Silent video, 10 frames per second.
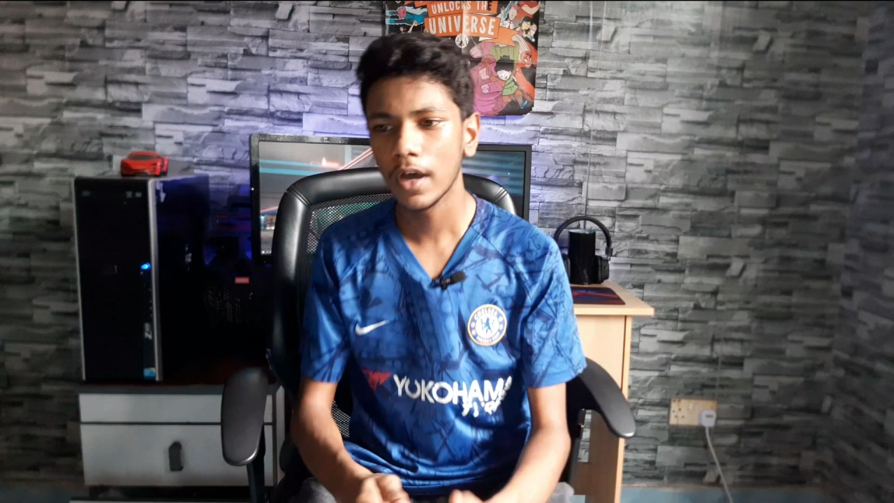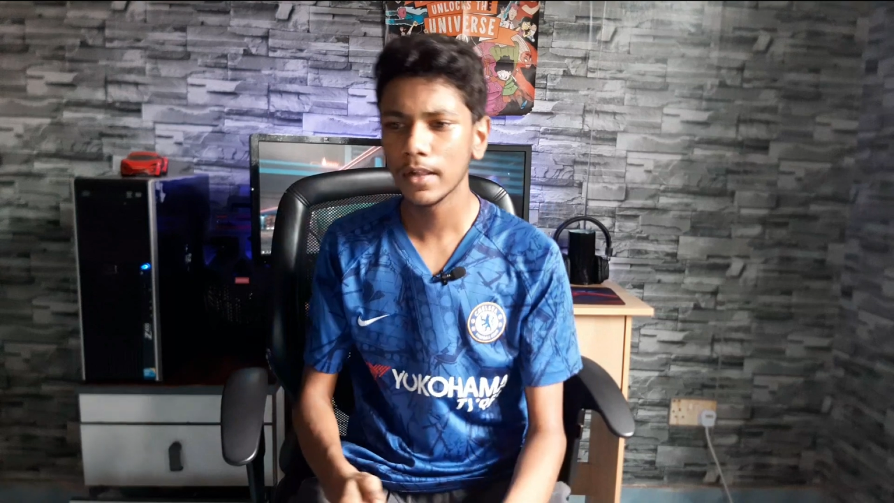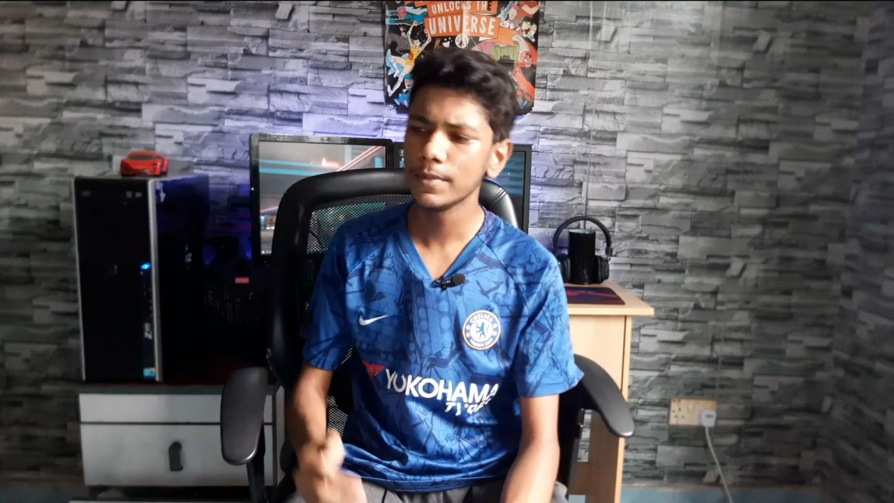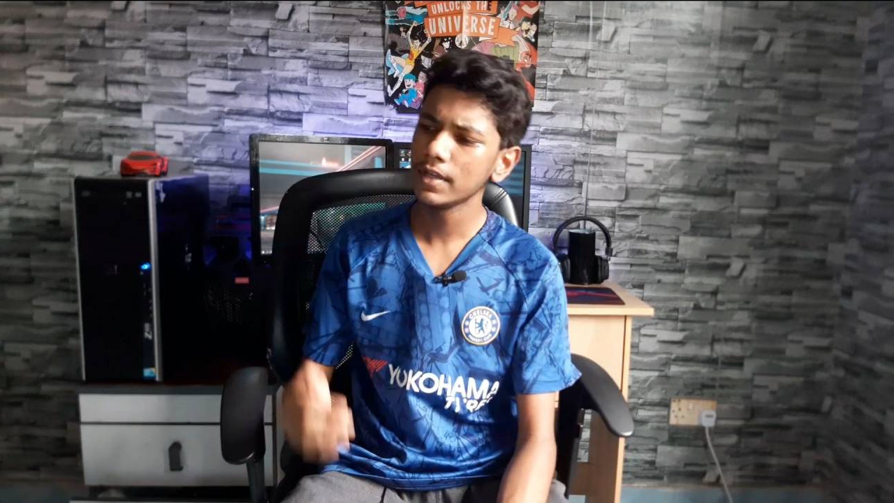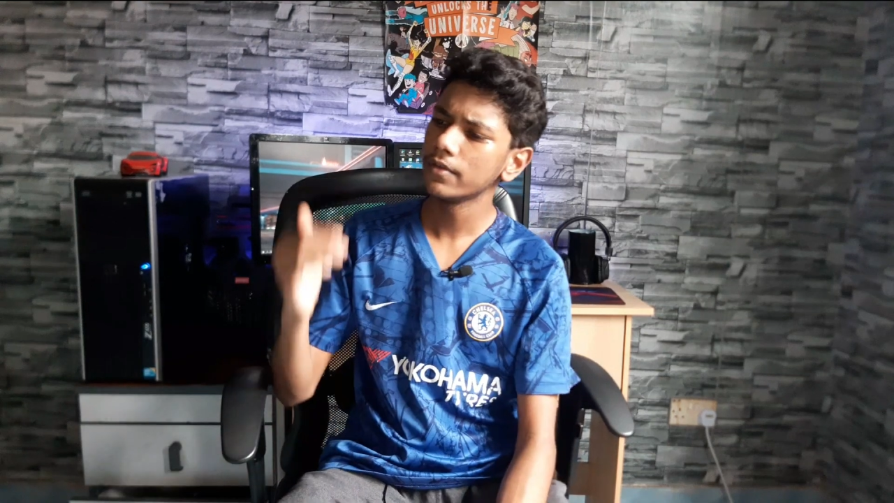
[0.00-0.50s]
I'll
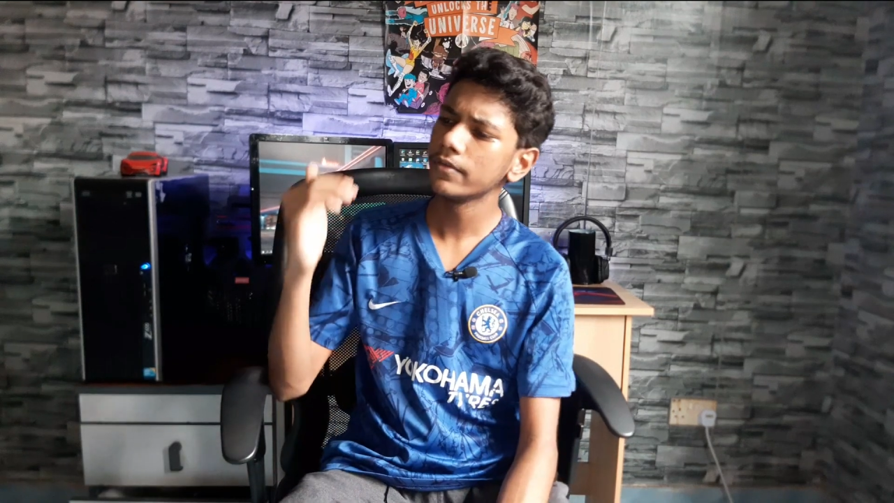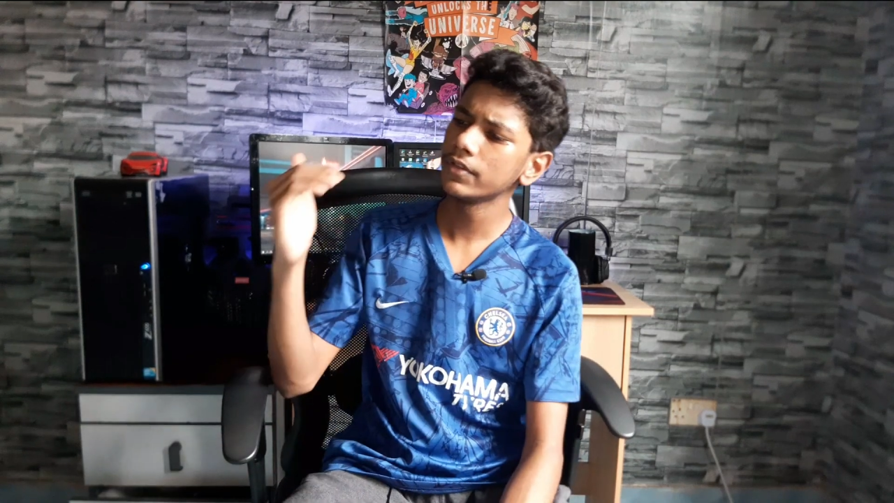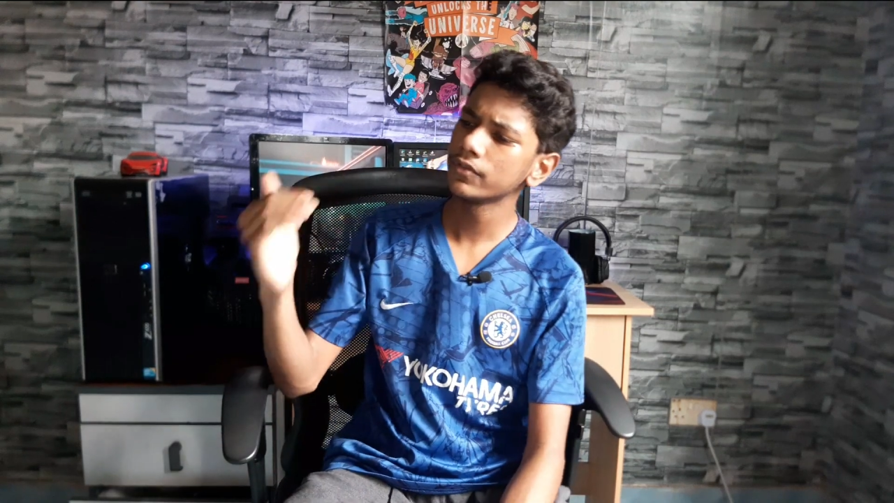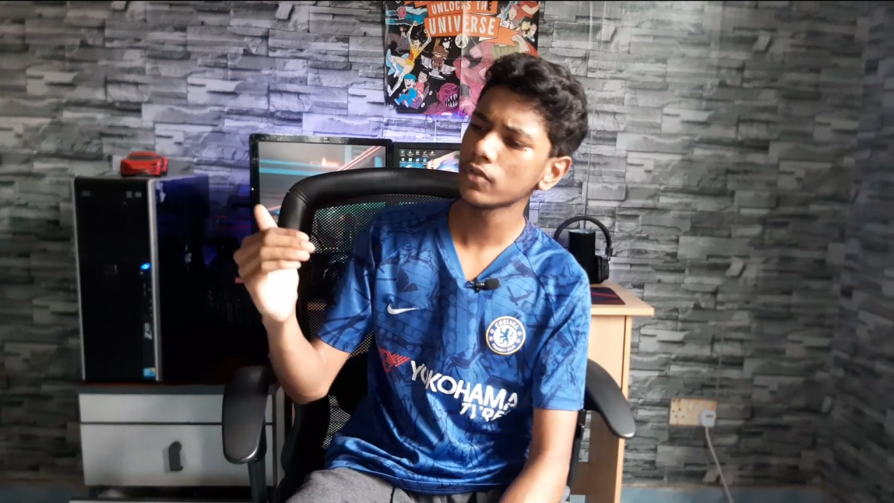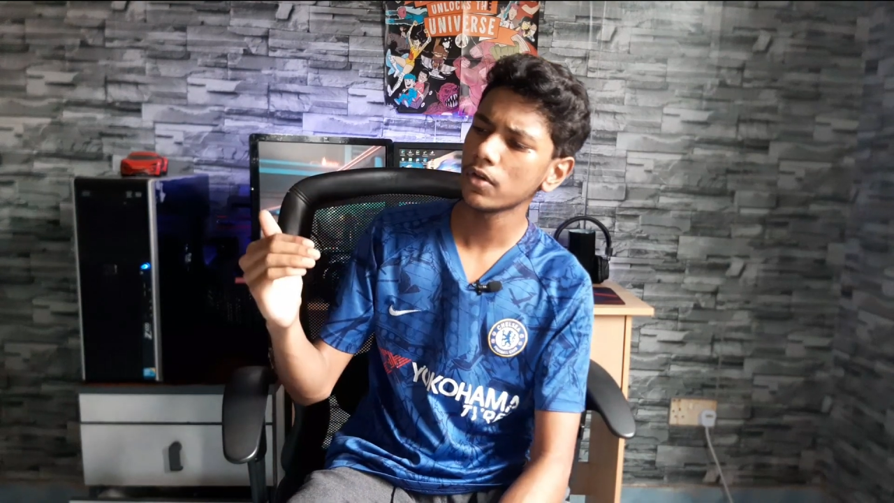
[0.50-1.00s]
be
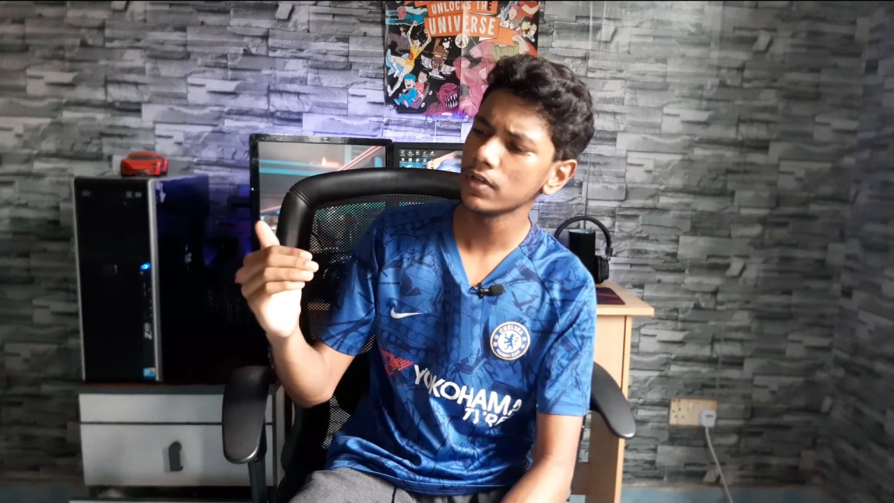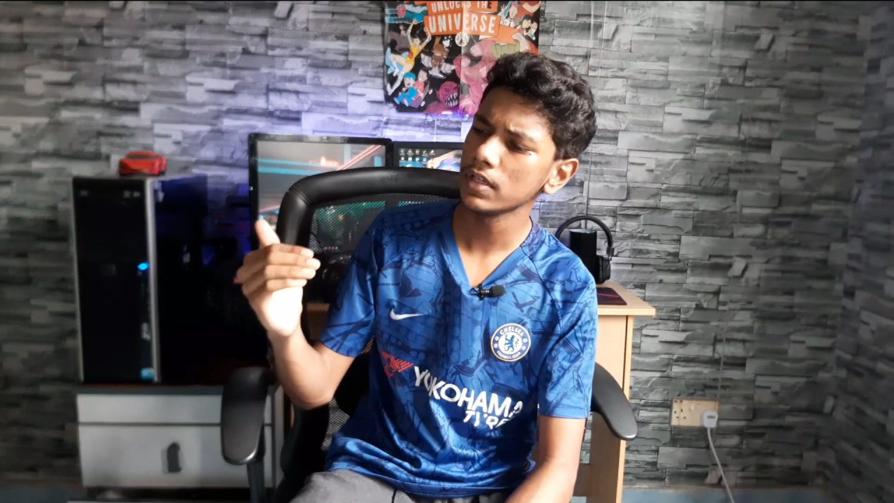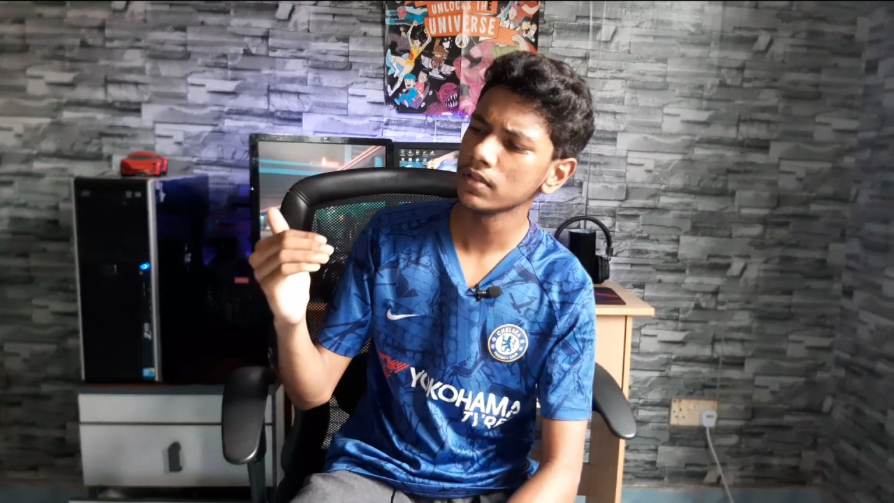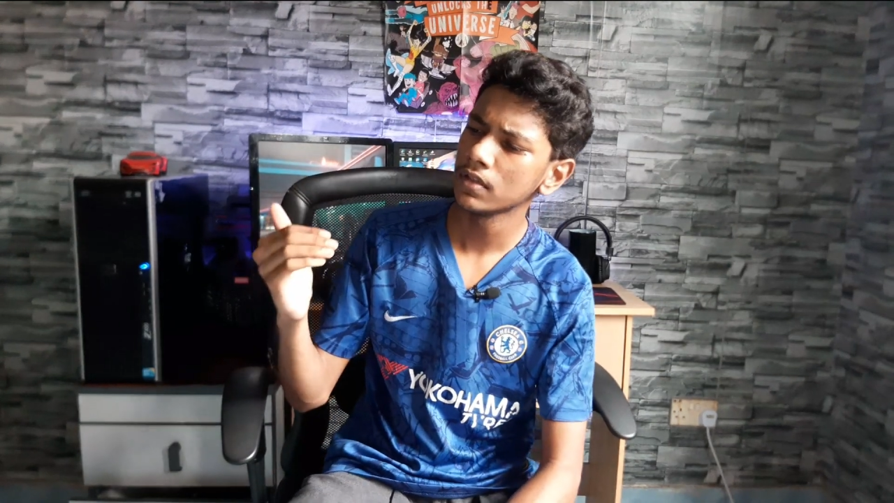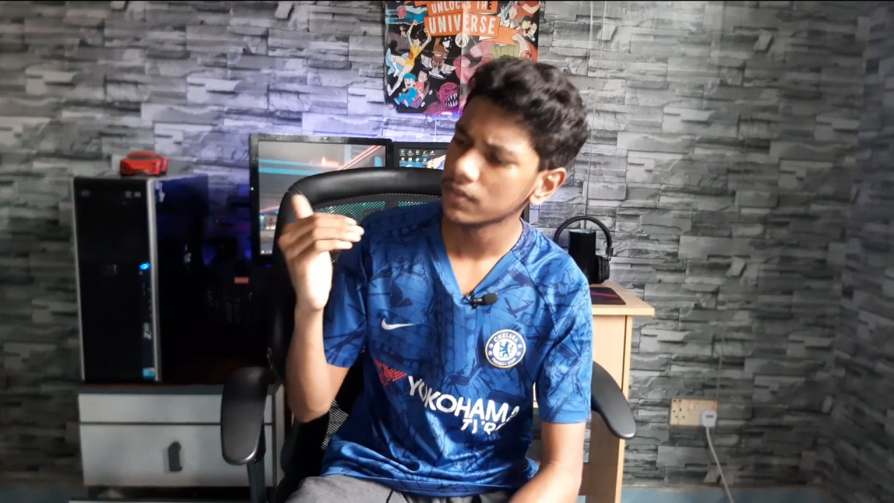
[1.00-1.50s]
restoring